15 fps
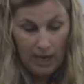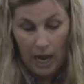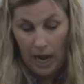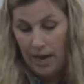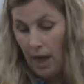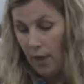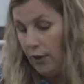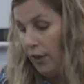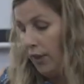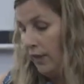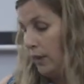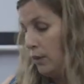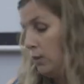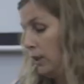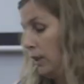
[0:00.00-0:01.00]
Another thing
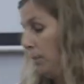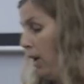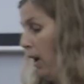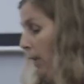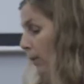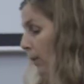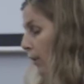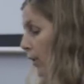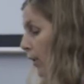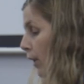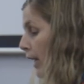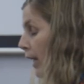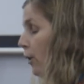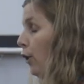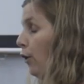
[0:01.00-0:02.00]
that's really popular
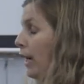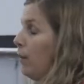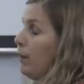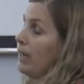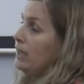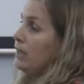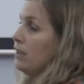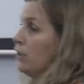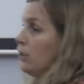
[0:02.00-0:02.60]
and a great way to